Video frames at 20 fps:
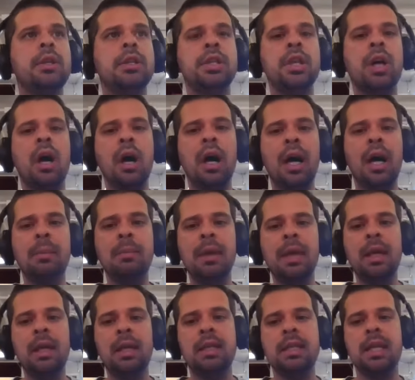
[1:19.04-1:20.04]
Time
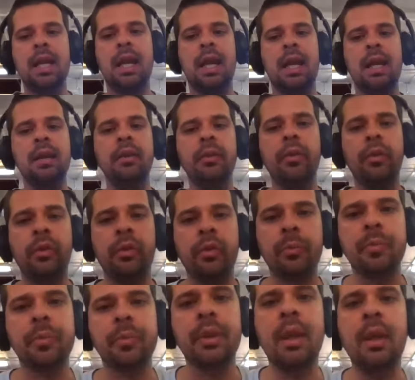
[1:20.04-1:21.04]
in
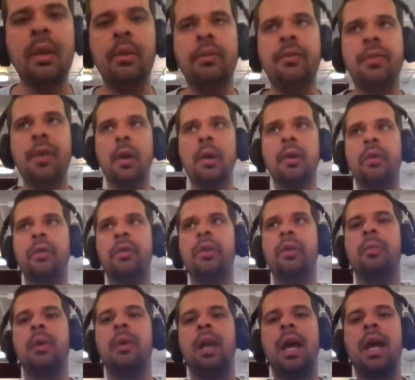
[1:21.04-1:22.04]
dance is very
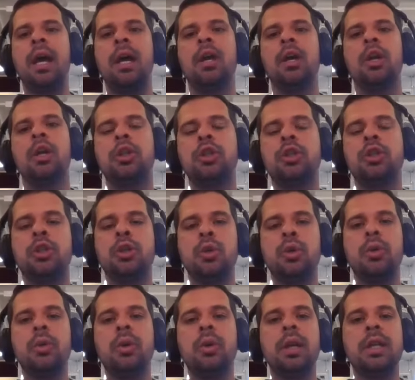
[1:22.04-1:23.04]
similar
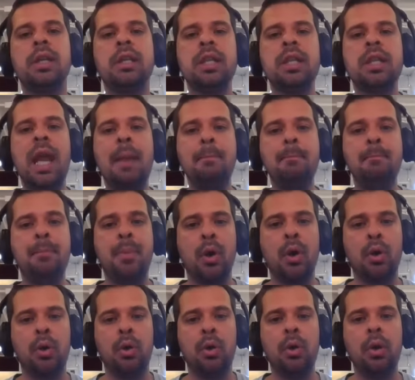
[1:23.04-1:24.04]
to
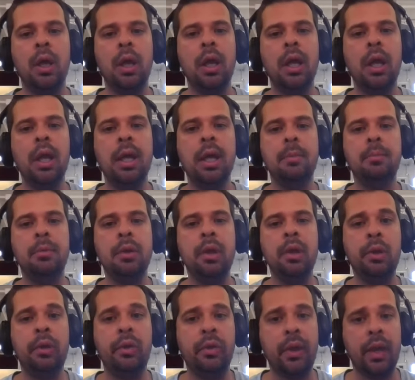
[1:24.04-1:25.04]
tempo in
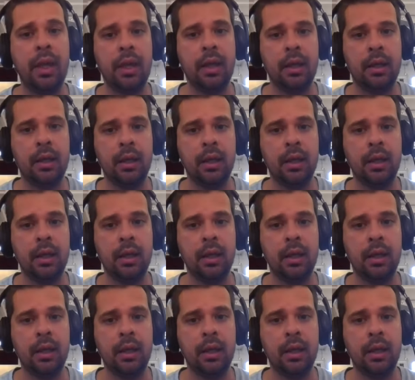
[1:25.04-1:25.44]
music.